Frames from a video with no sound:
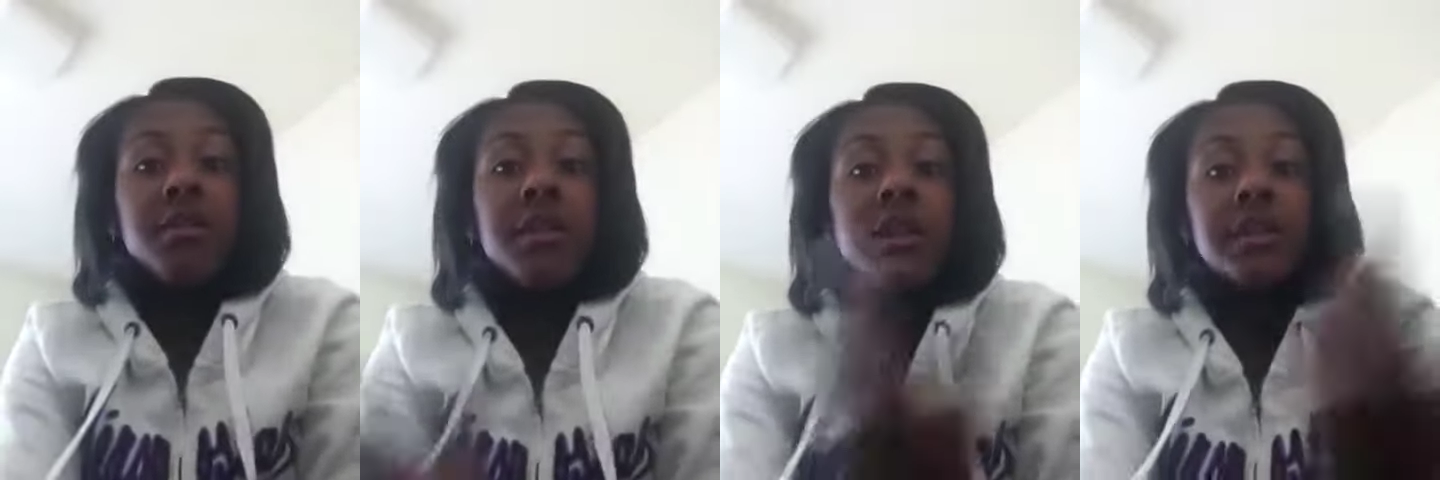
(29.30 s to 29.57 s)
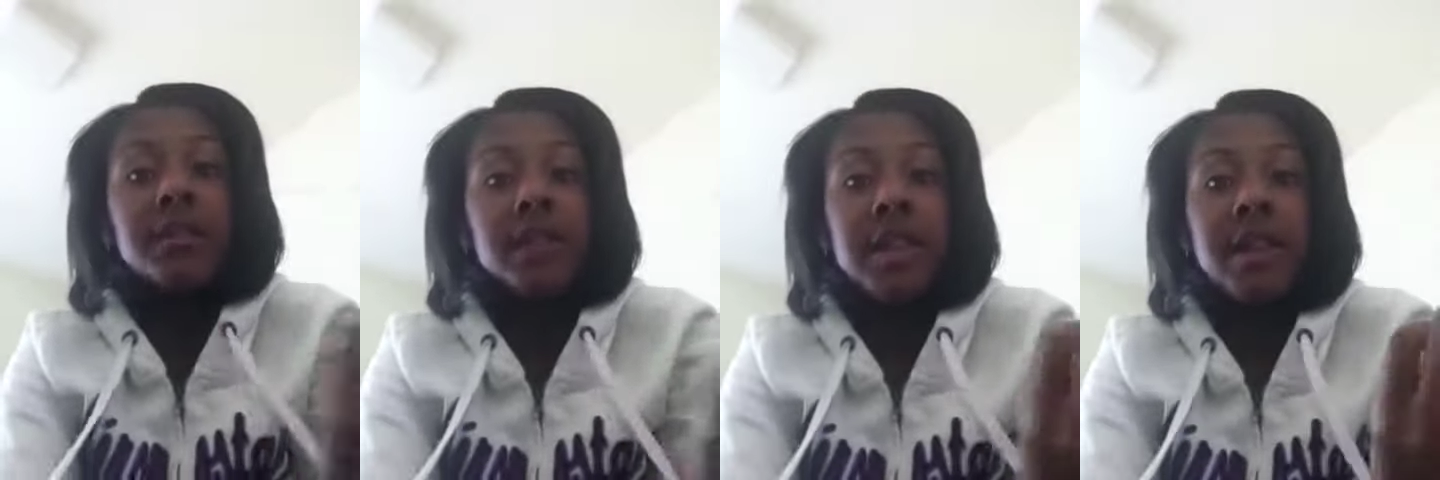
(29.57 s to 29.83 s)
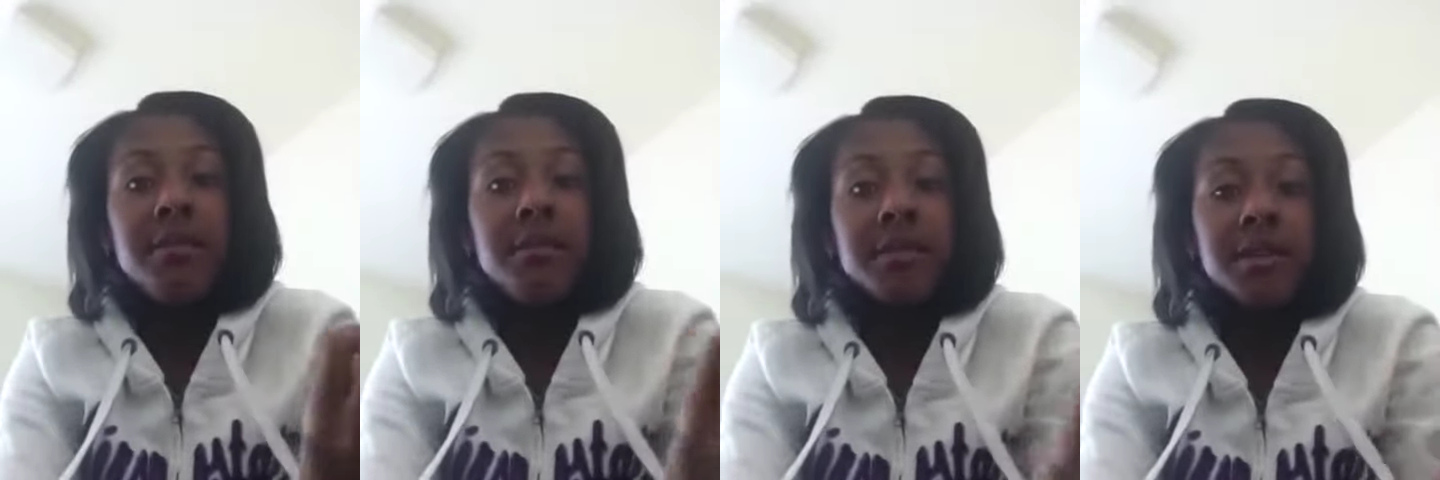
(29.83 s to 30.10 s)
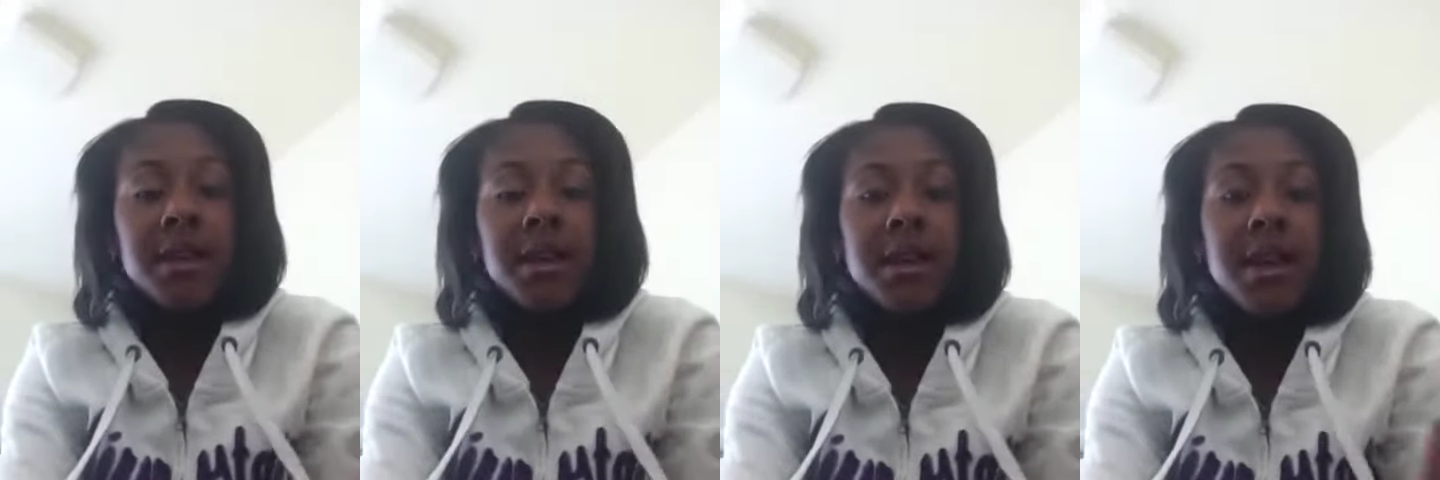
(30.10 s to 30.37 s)
this lady
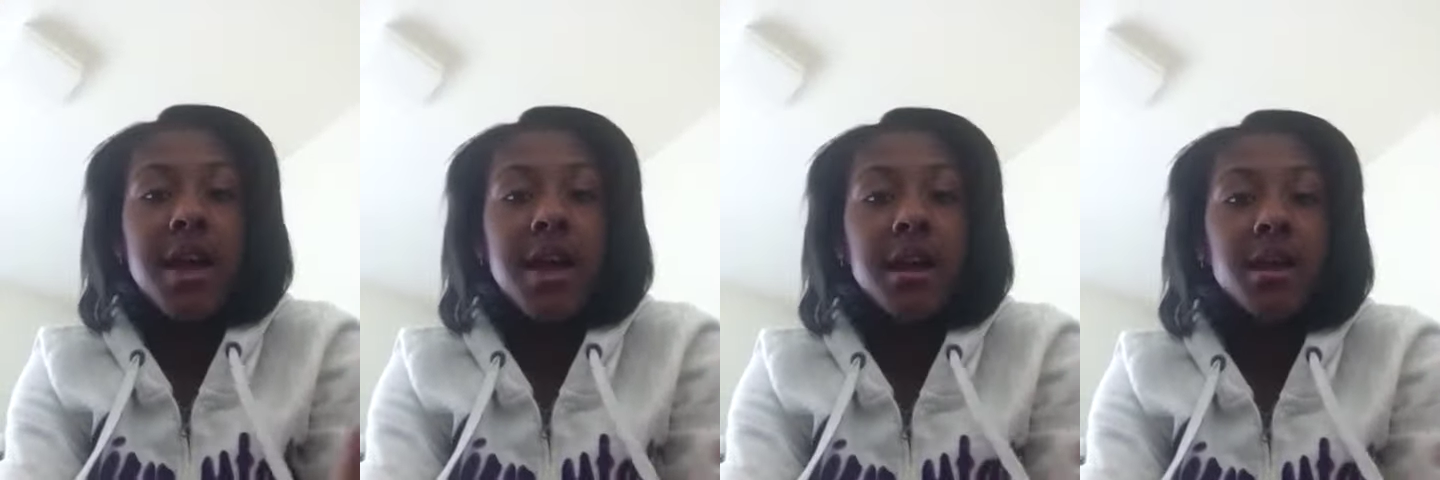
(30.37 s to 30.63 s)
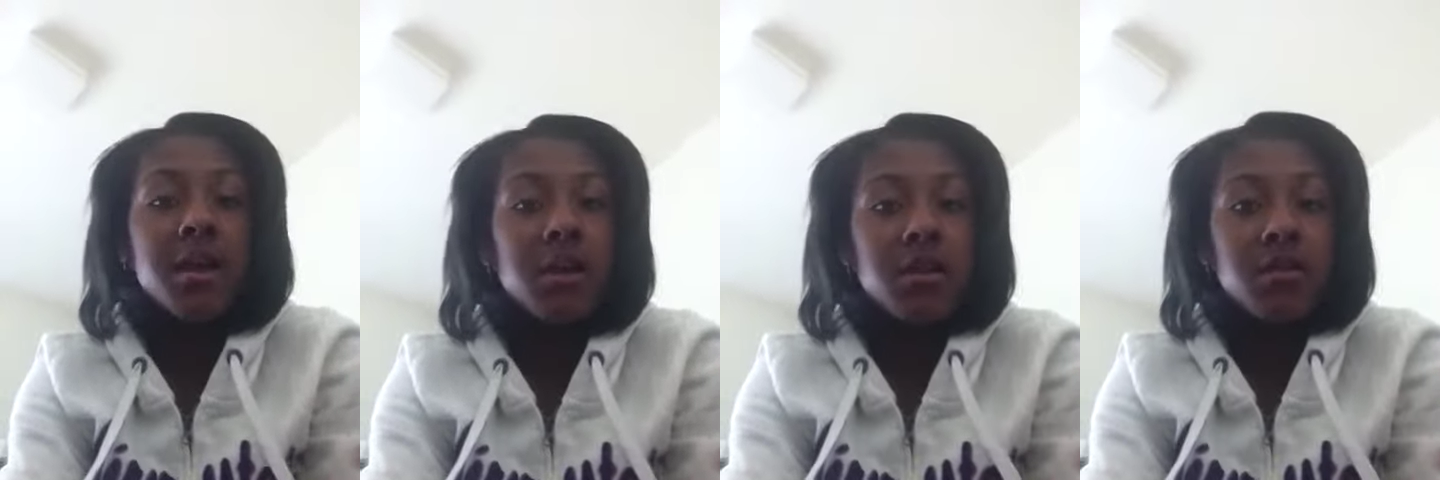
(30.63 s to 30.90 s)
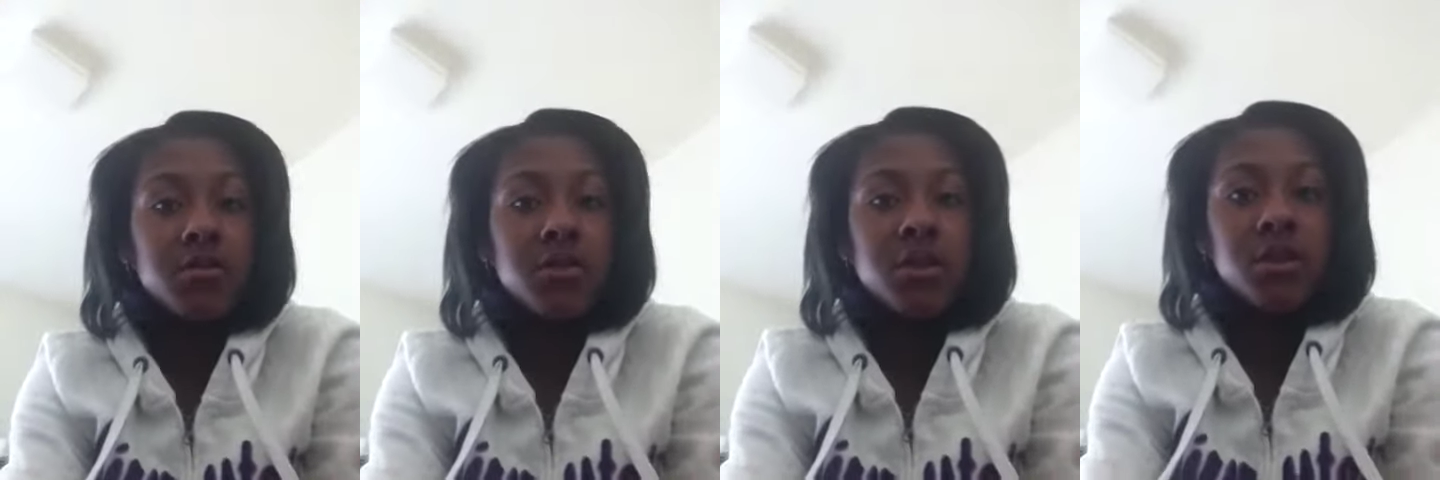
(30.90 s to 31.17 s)
was taking heck along